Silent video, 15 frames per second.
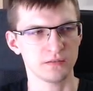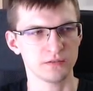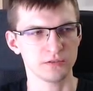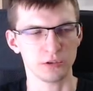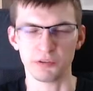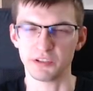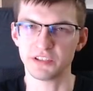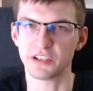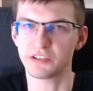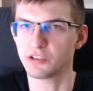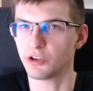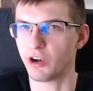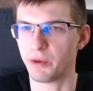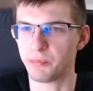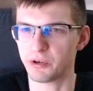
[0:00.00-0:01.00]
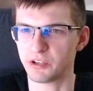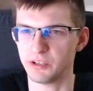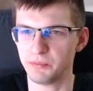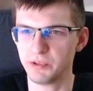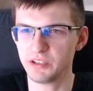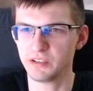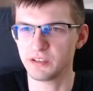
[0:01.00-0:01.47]
So is there no upper
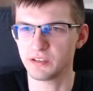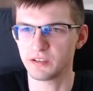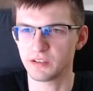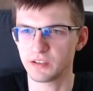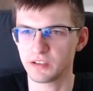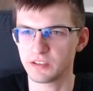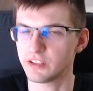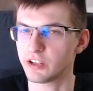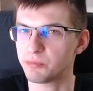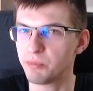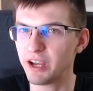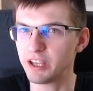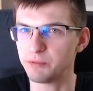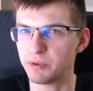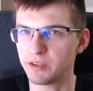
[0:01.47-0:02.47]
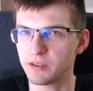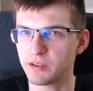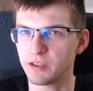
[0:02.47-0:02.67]
limit? There might be.